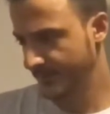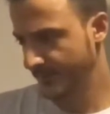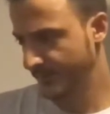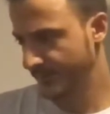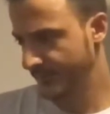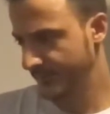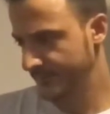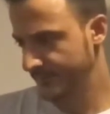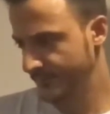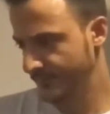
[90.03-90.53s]

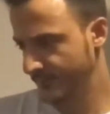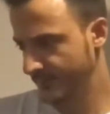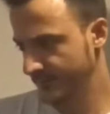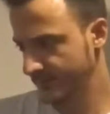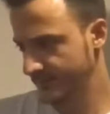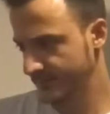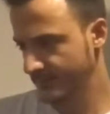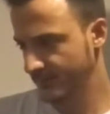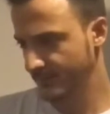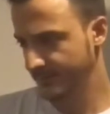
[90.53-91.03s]
but we
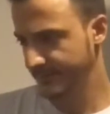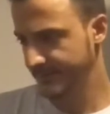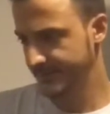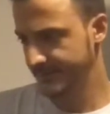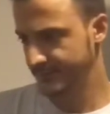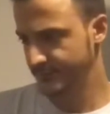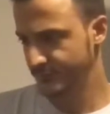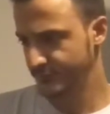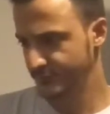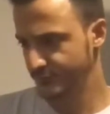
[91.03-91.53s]
could come
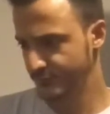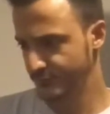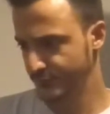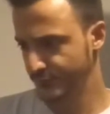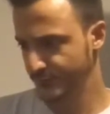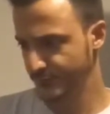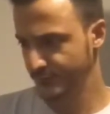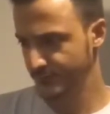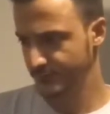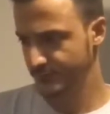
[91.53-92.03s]
back to
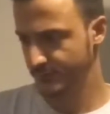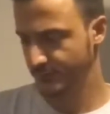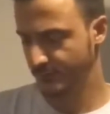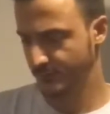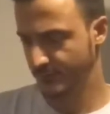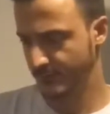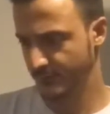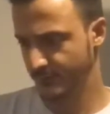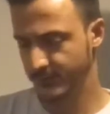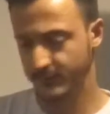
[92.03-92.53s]
2
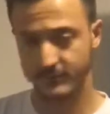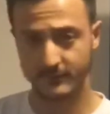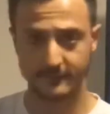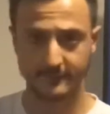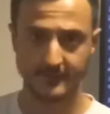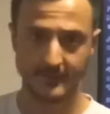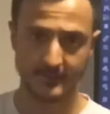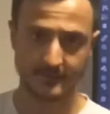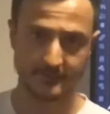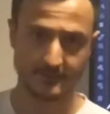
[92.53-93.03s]
where we could
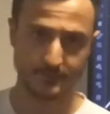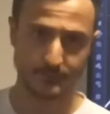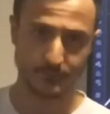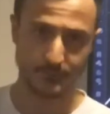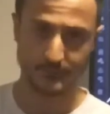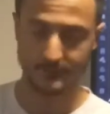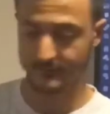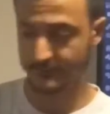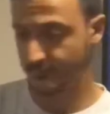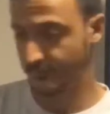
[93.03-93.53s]
find
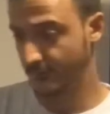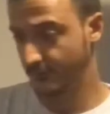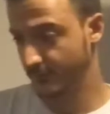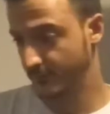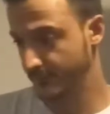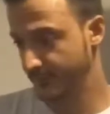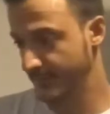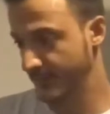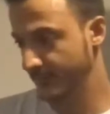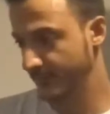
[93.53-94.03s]
support, or
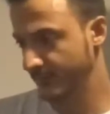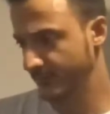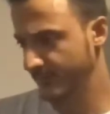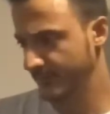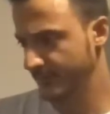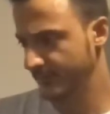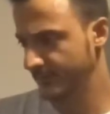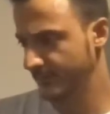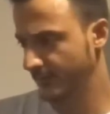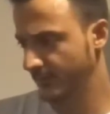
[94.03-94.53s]
maybe we
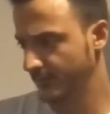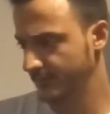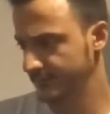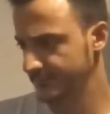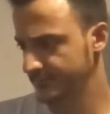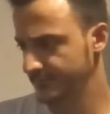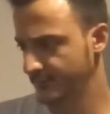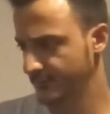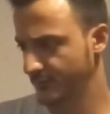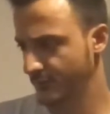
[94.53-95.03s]
could
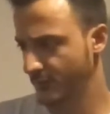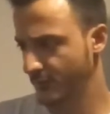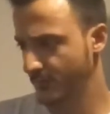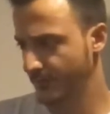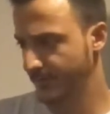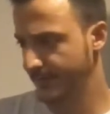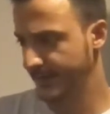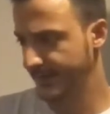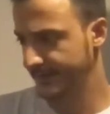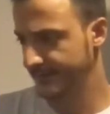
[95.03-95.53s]
also go
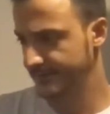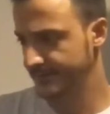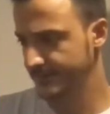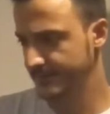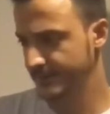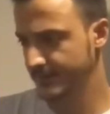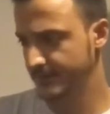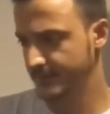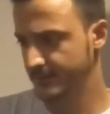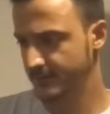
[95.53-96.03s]
back
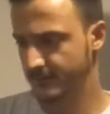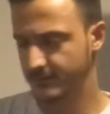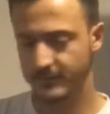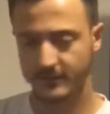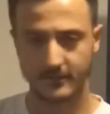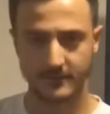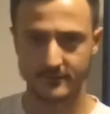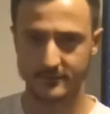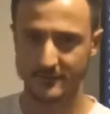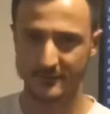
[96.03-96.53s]

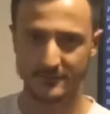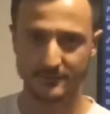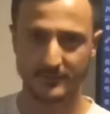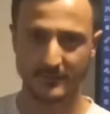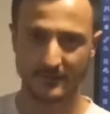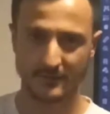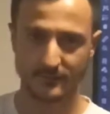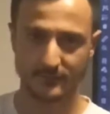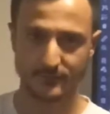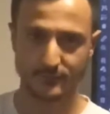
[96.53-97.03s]
just
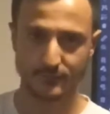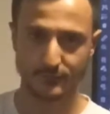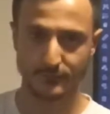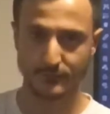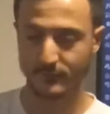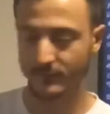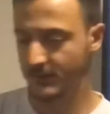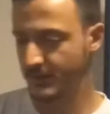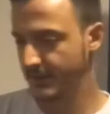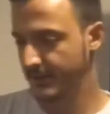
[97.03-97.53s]
below 2
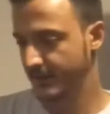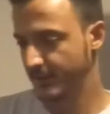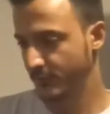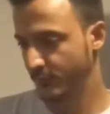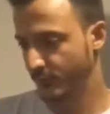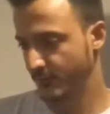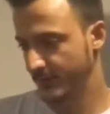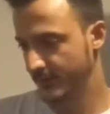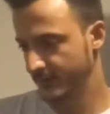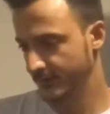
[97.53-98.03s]

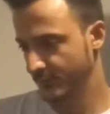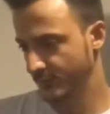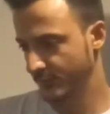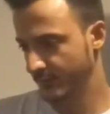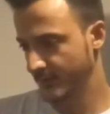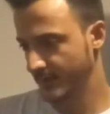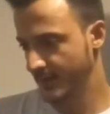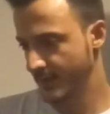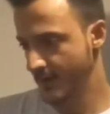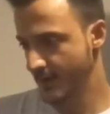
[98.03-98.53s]
where you will
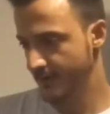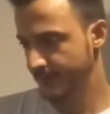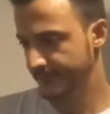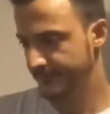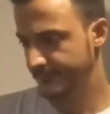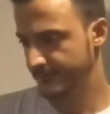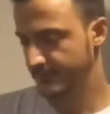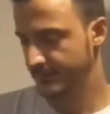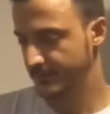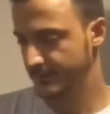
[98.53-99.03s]
have
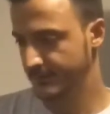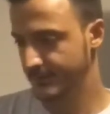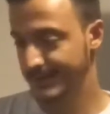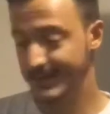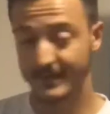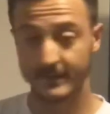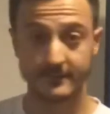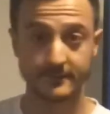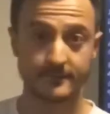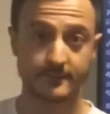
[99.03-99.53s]
a
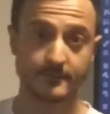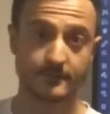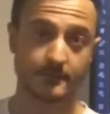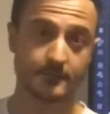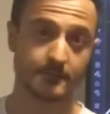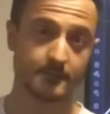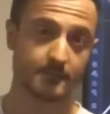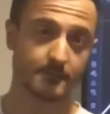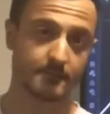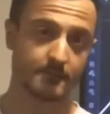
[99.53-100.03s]
next
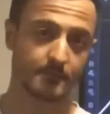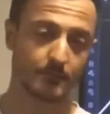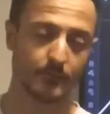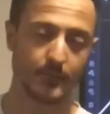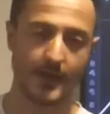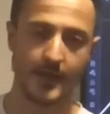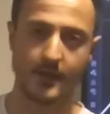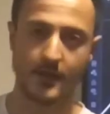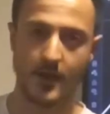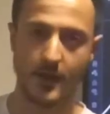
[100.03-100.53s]

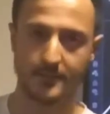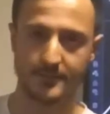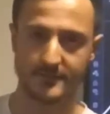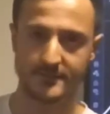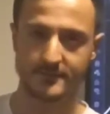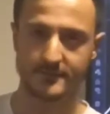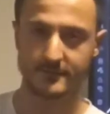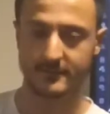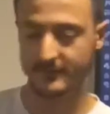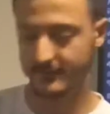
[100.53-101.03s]
buying
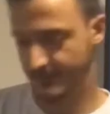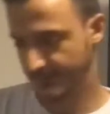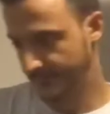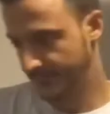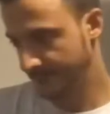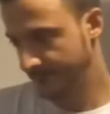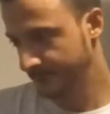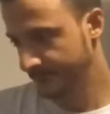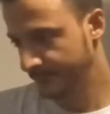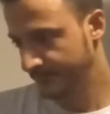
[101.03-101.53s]
opportunity.
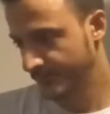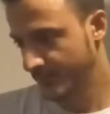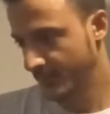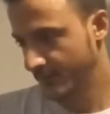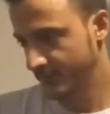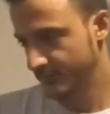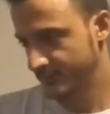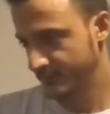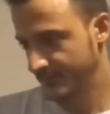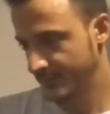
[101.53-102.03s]

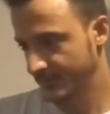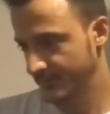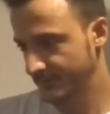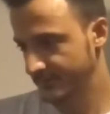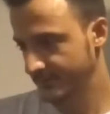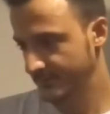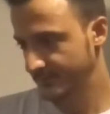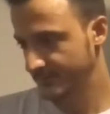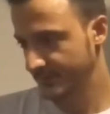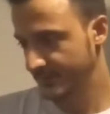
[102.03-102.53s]
So that is
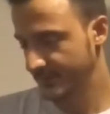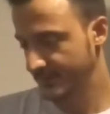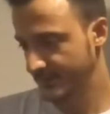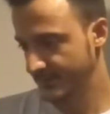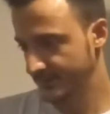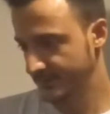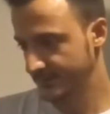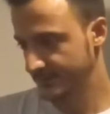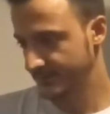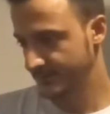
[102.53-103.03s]
something
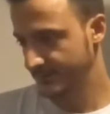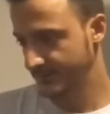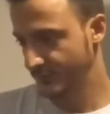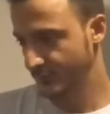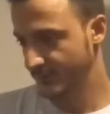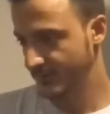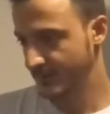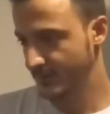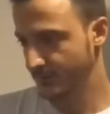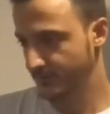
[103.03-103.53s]
that you
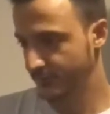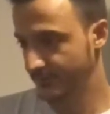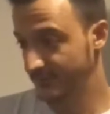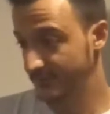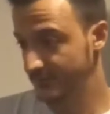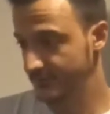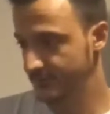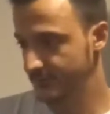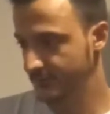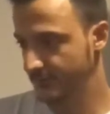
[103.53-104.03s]
can
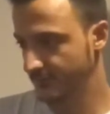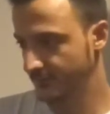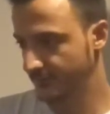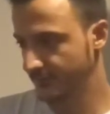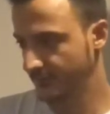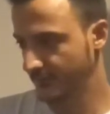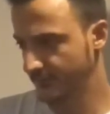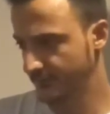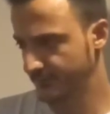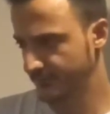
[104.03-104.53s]
position
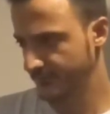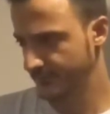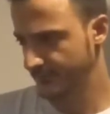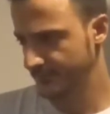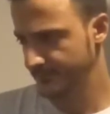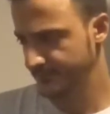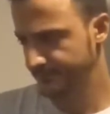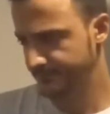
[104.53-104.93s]
yourself for.